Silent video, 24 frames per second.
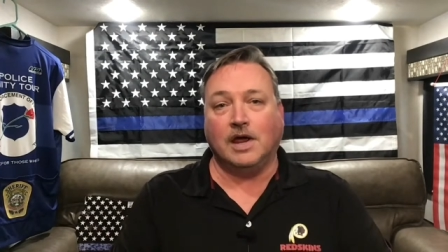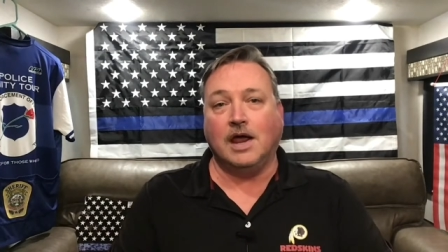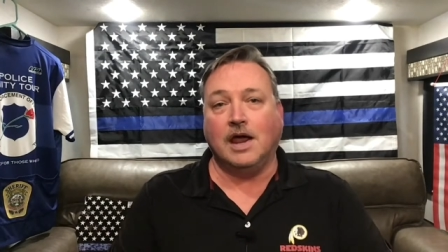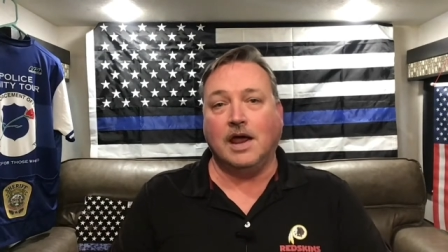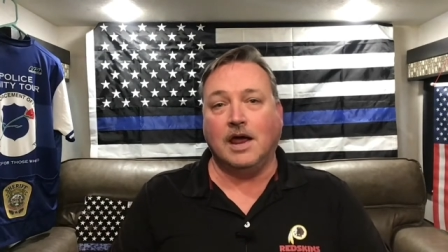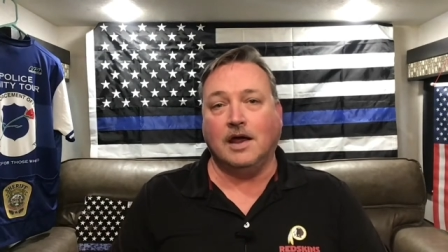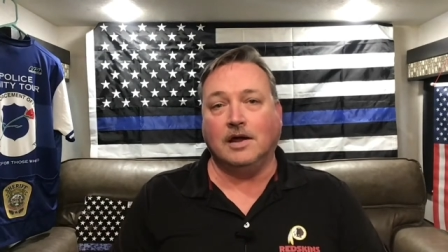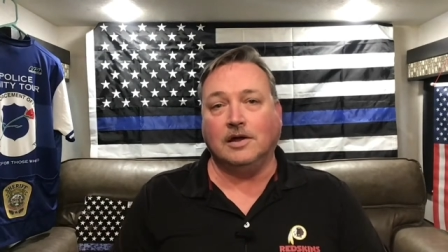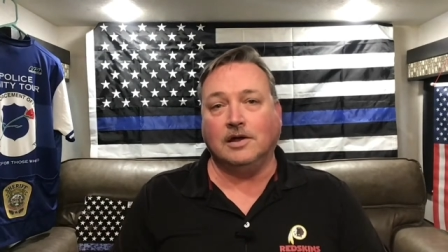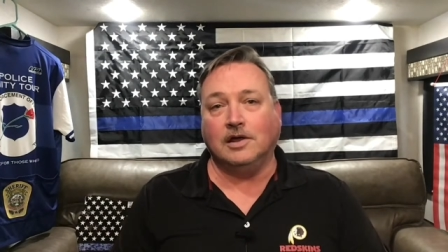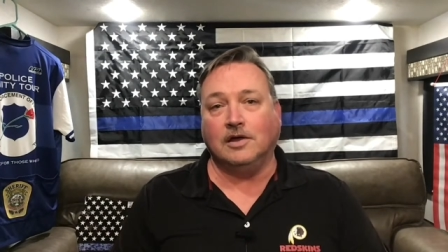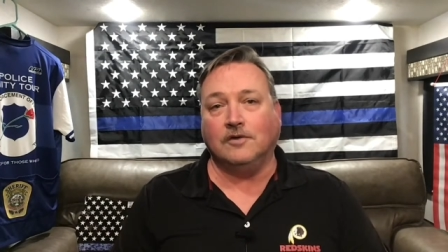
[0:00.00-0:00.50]

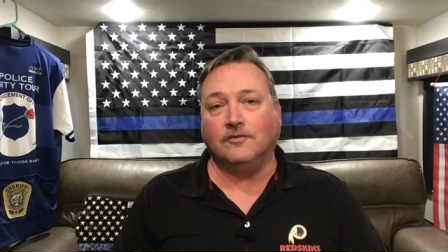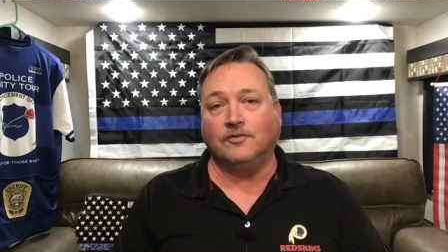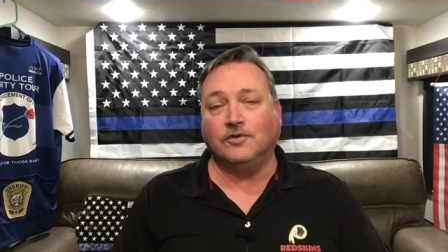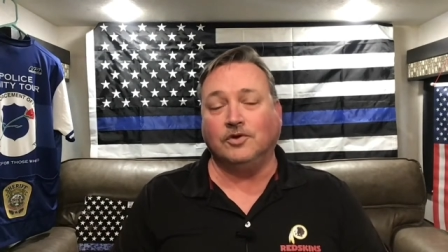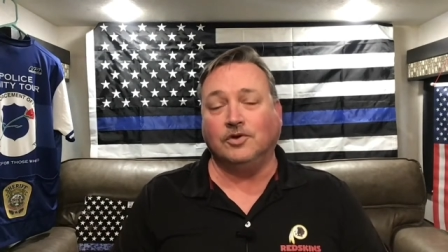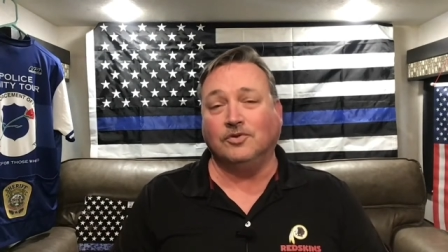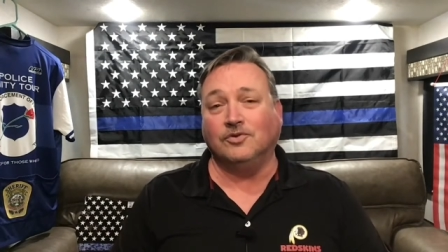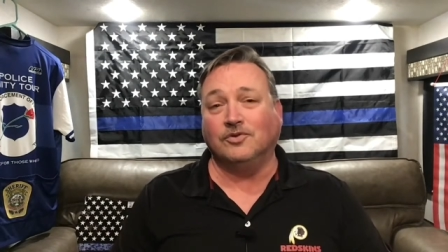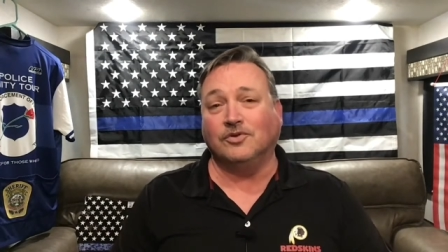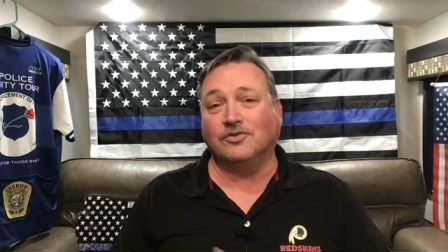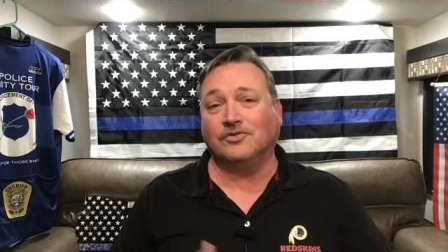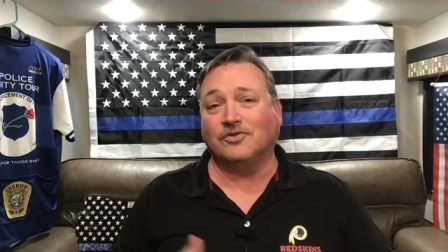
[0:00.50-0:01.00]
And if
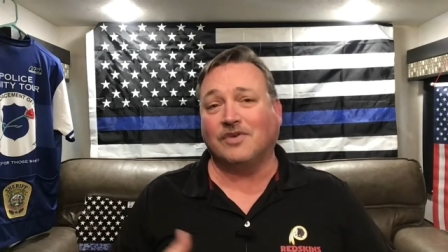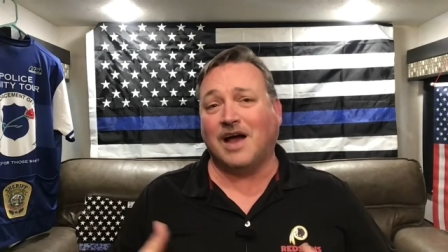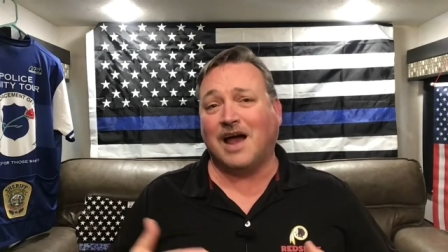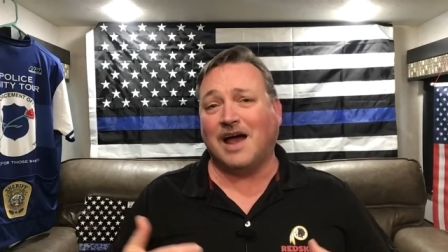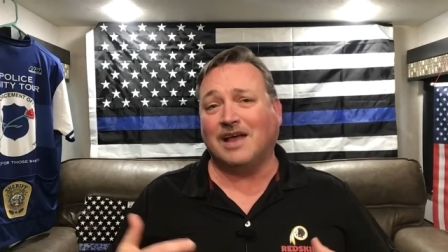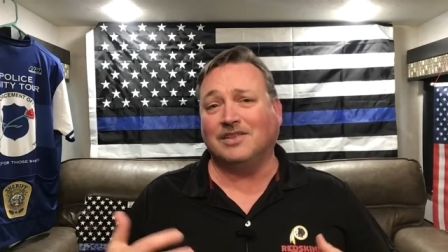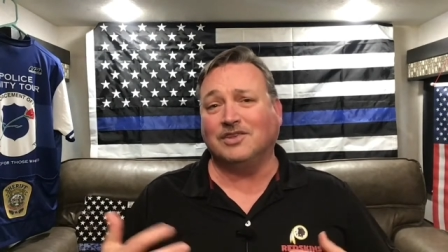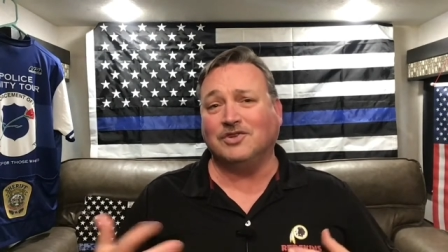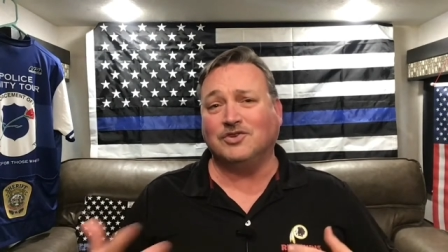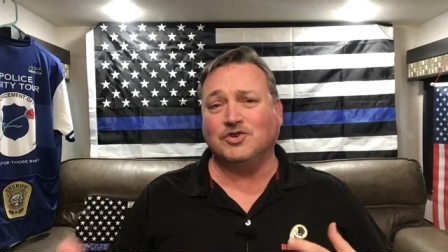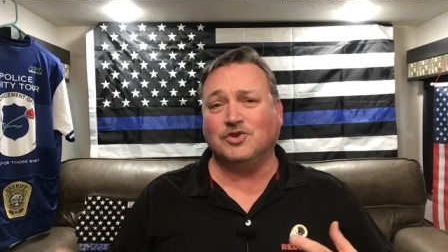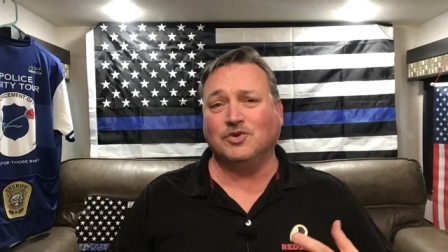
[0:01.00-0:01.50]
you
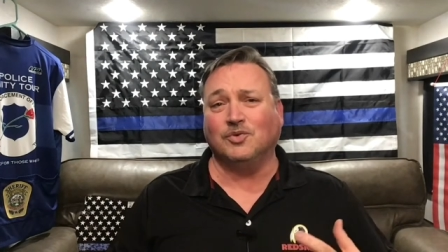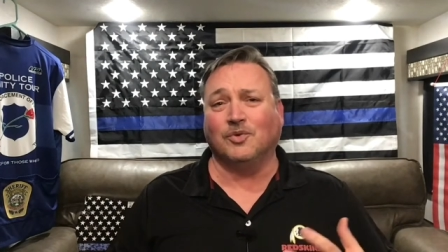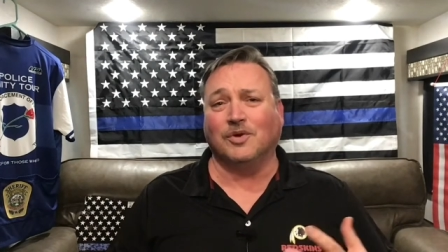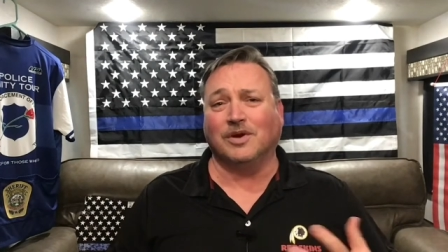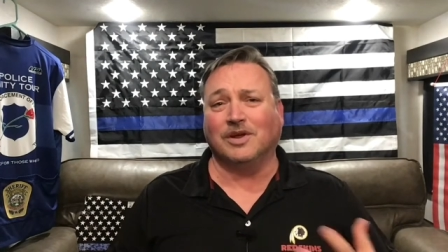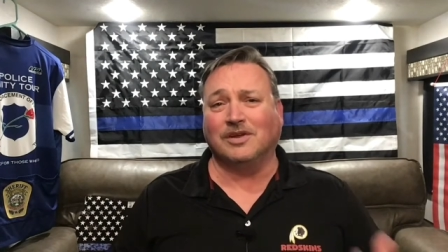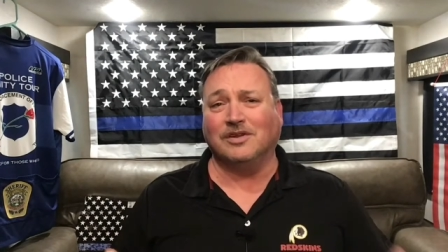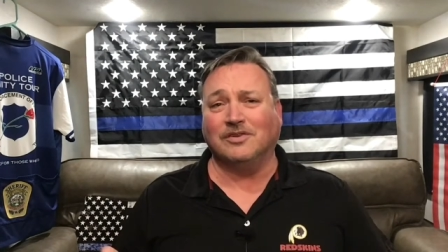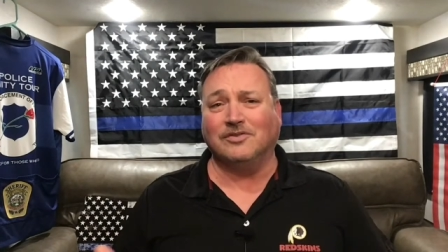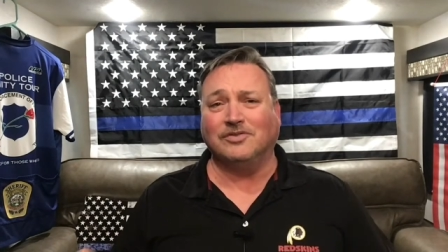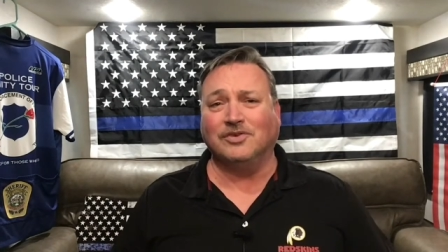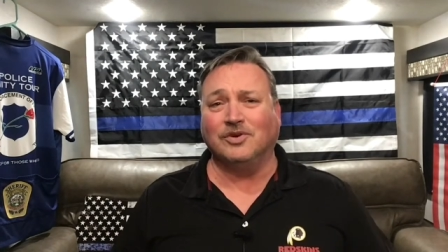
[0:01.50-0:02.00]
decide that you want to
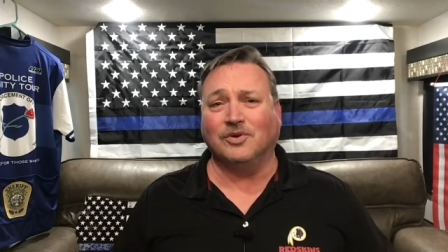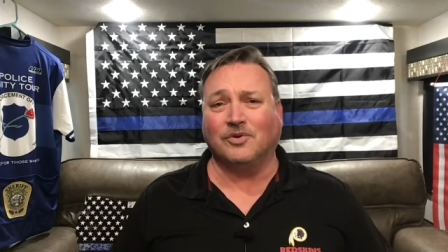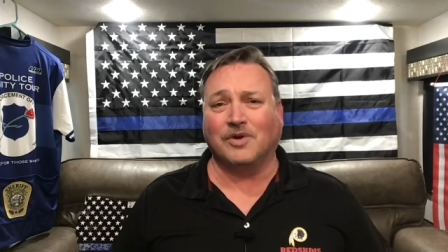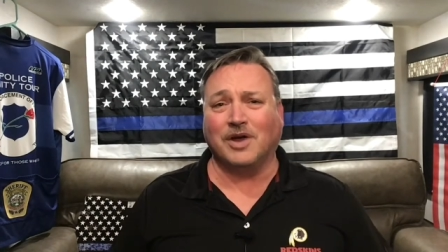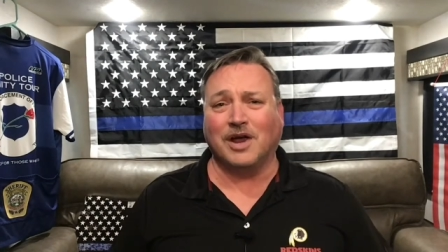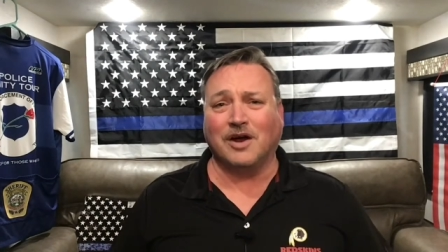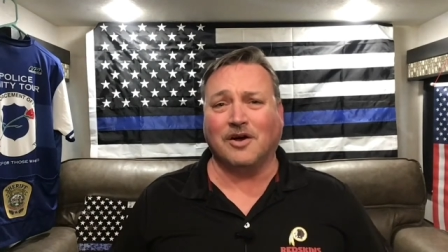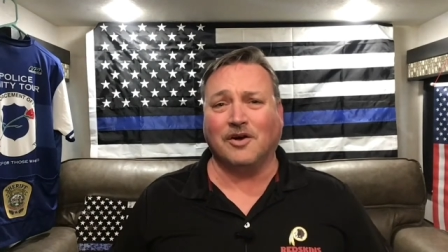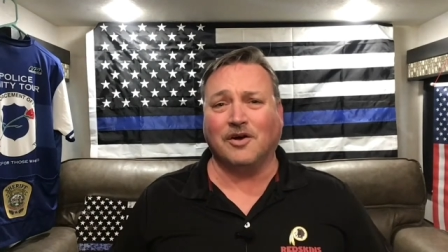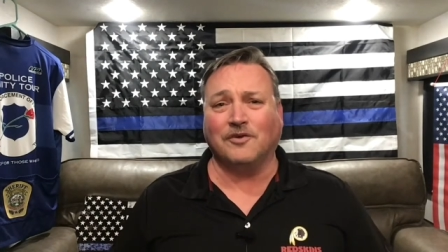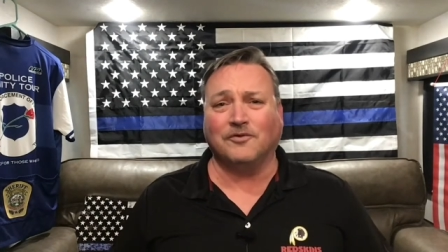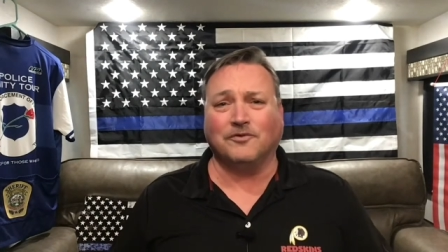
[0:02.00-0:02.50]
conceal
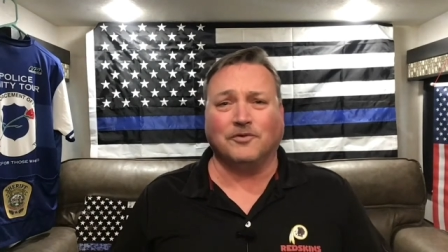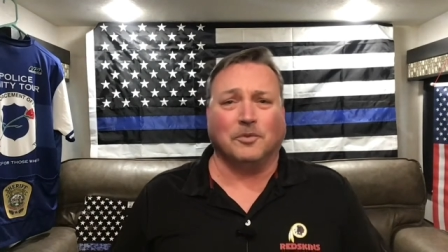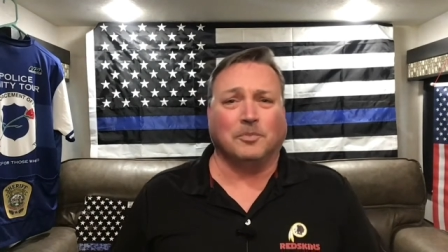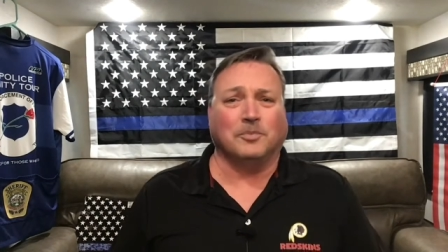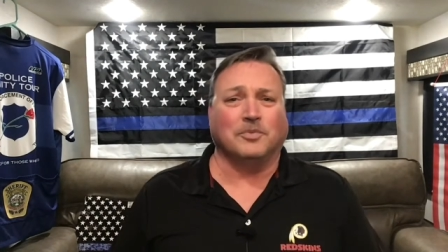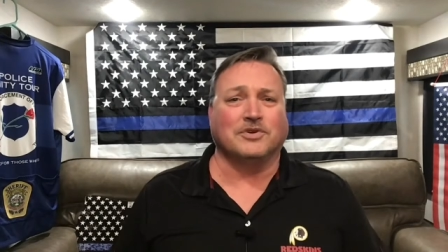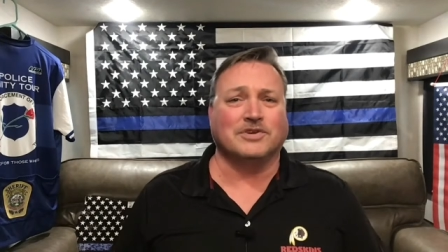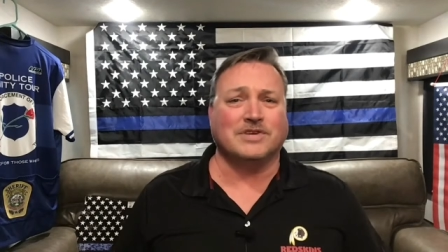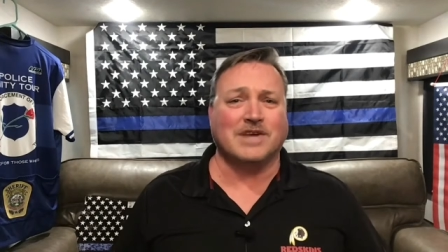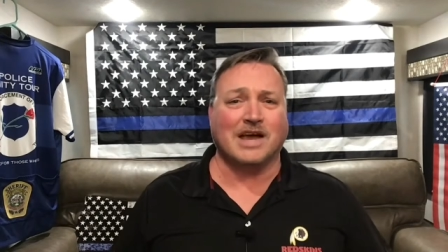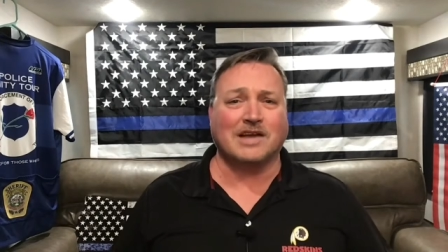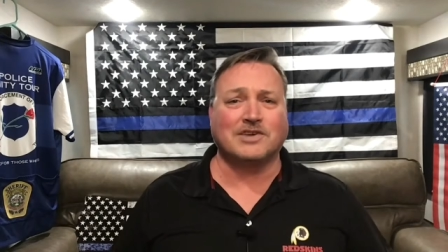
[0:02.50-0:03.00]
carry for
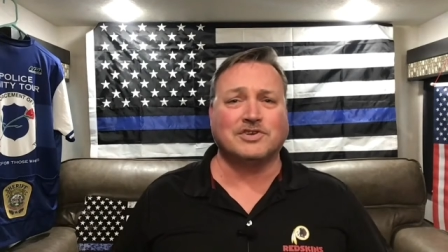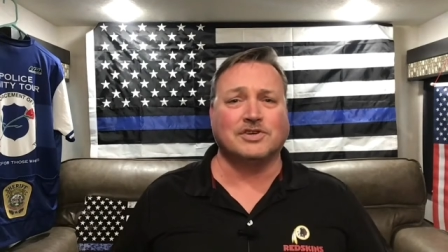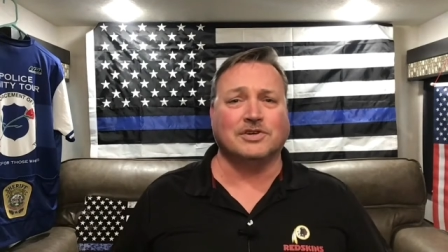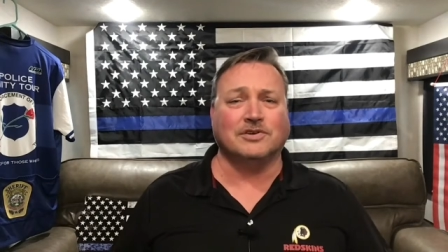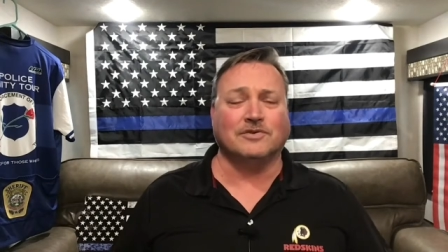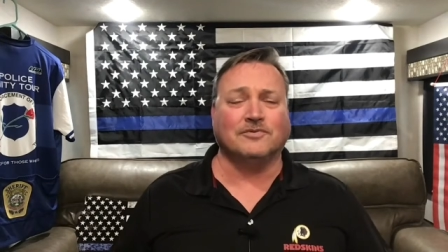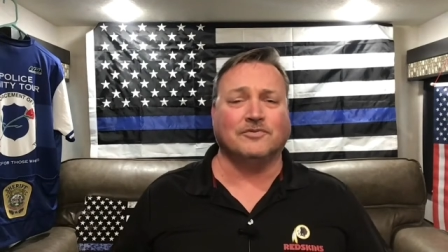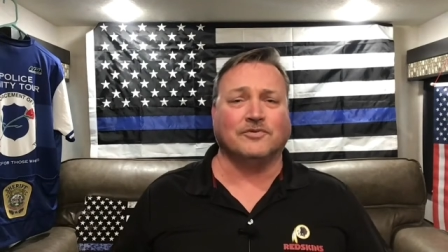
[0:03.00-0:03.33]
protection,